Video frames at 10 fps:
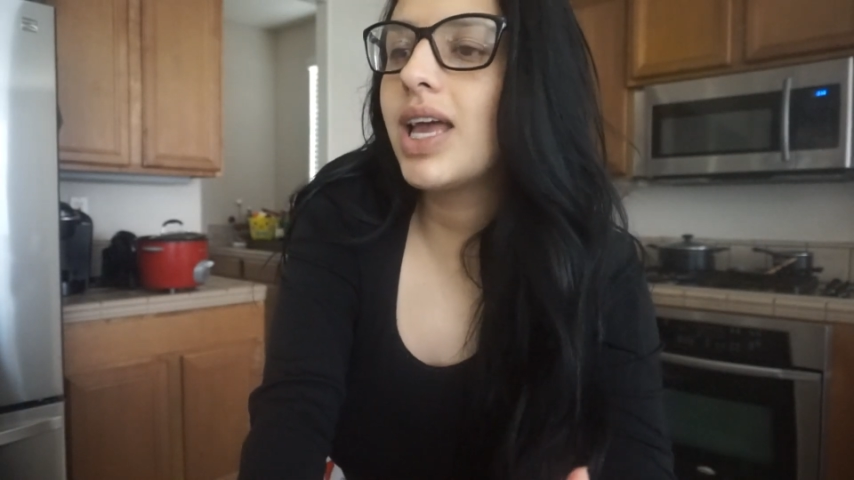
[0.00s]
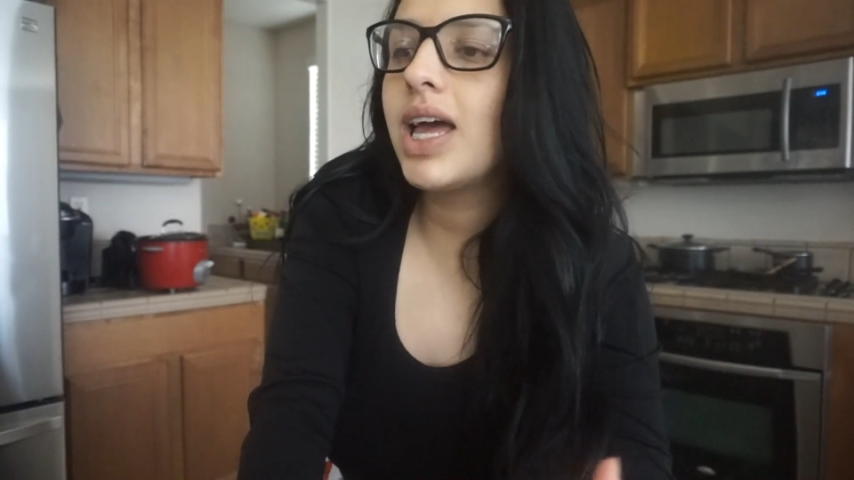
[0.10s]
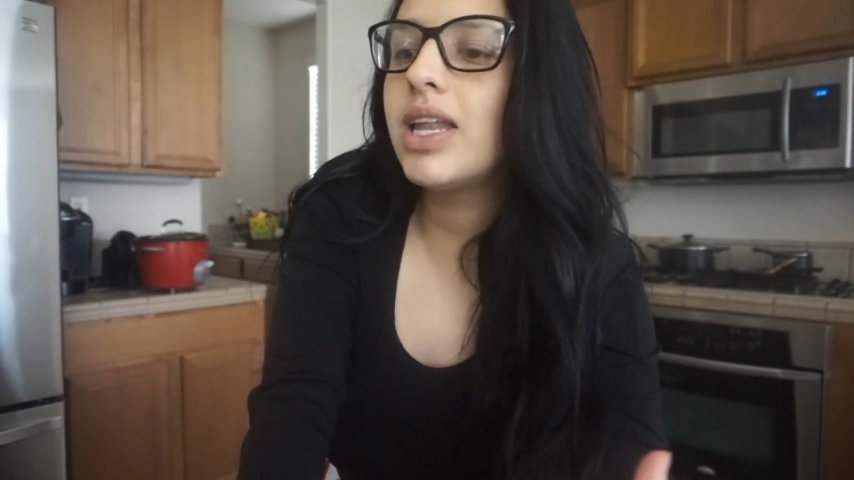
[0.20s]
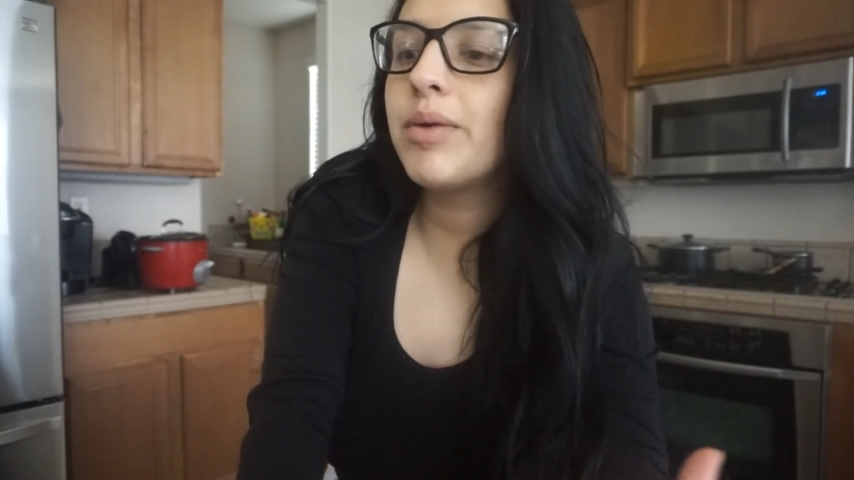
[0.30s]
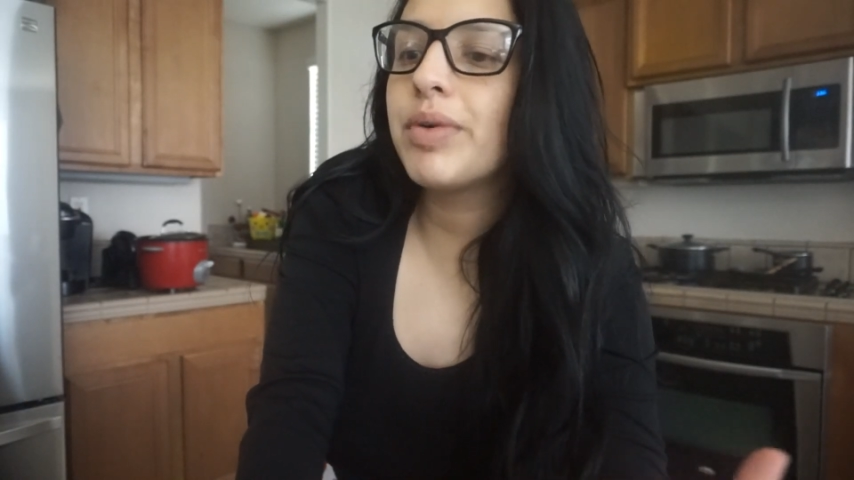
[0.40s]

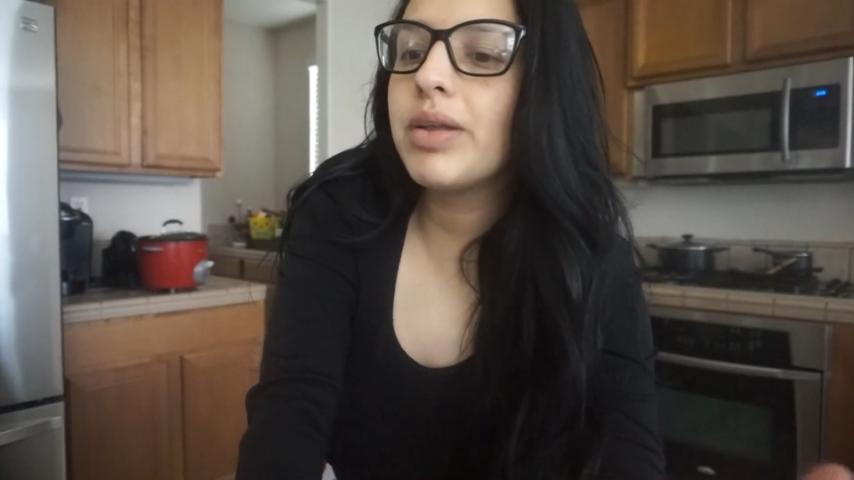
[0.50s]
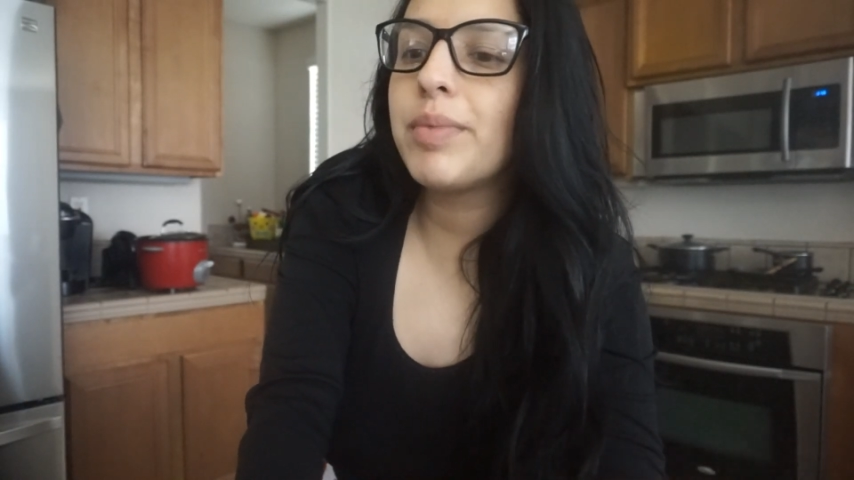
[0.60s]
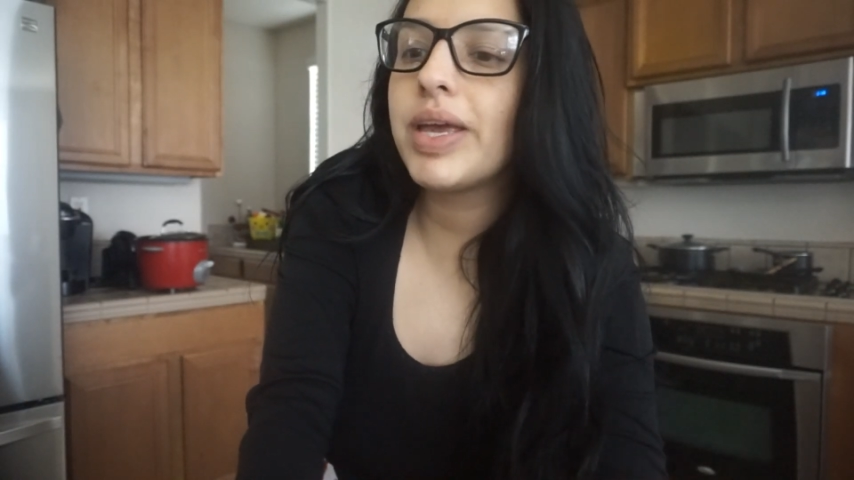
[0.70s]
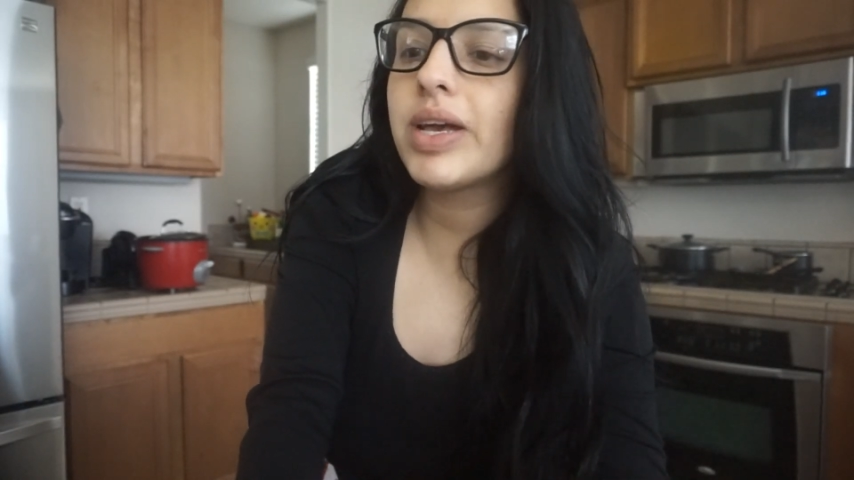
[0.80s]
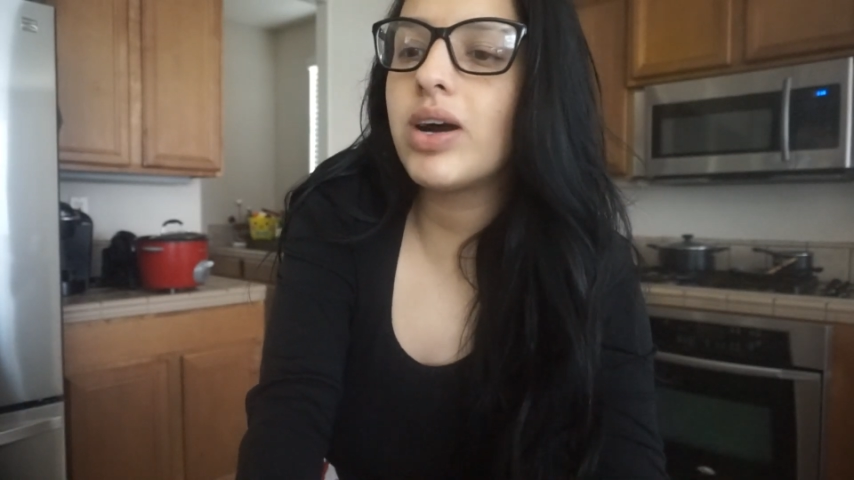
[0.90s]
And I'm going to
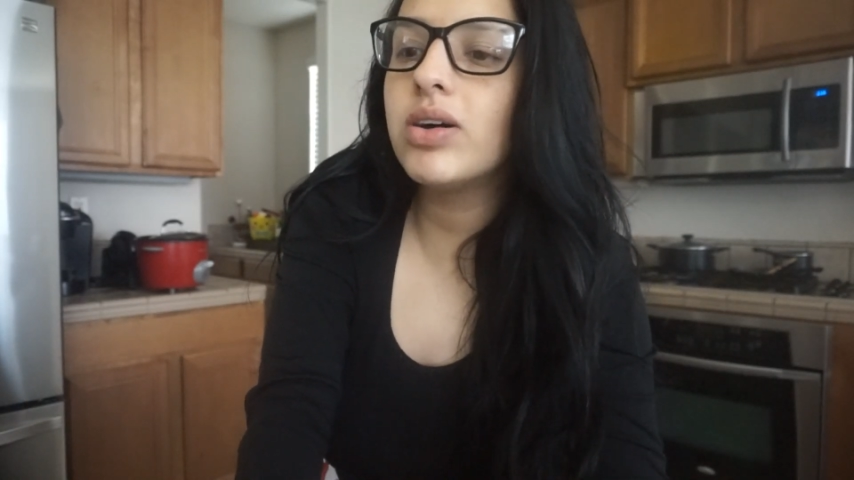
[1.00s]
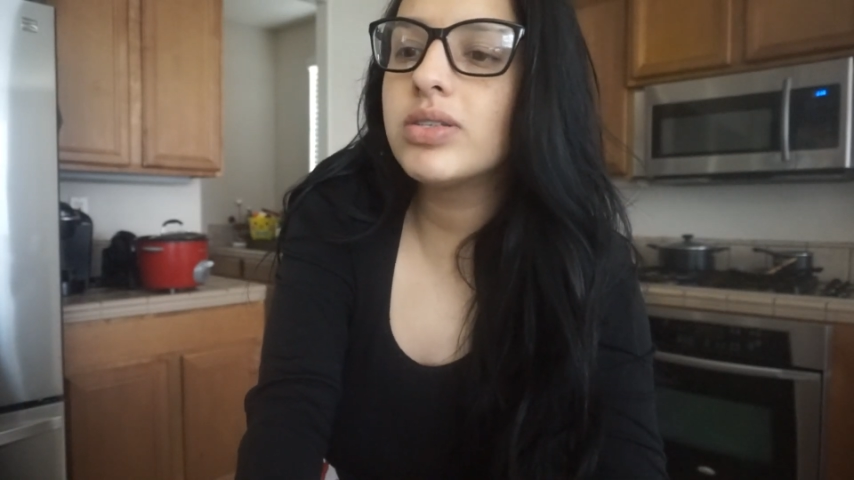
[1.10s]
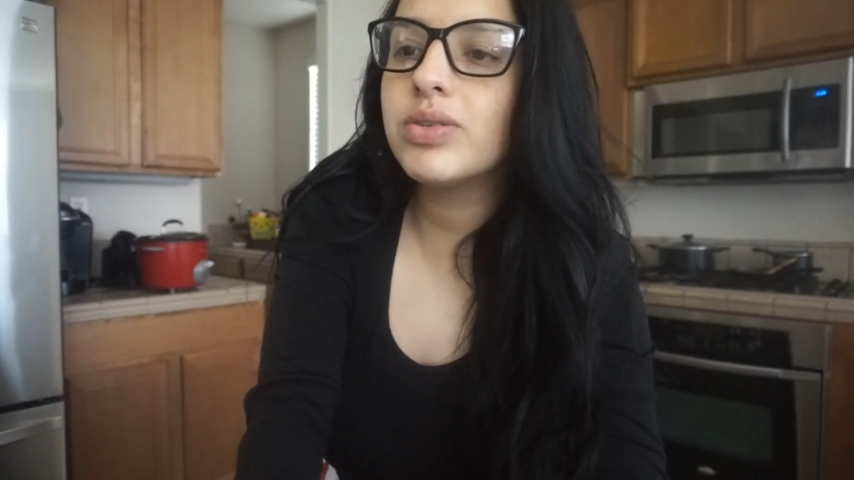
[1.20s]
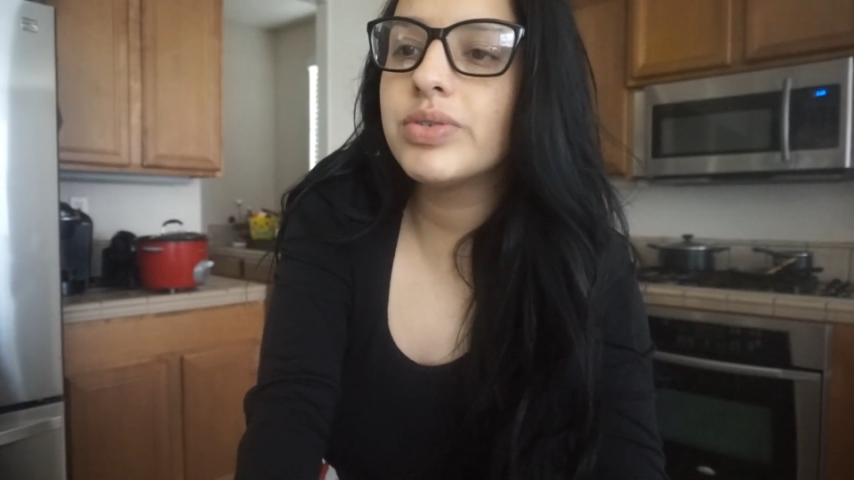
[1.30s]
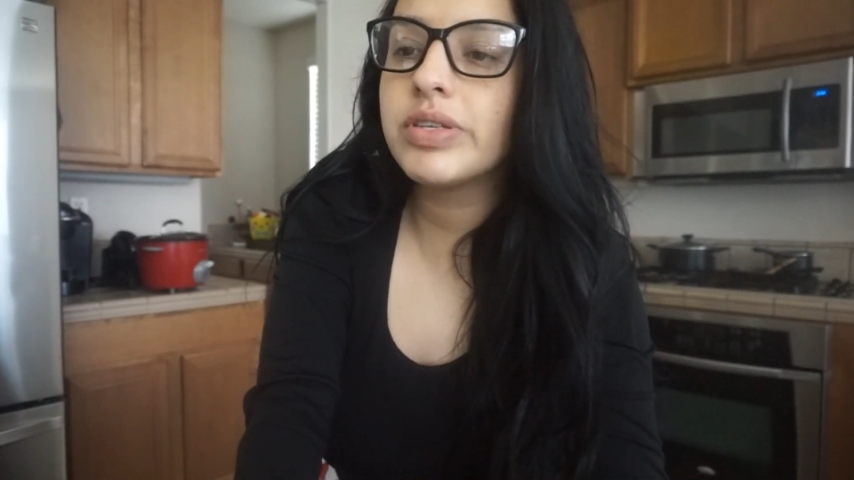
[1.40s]
make also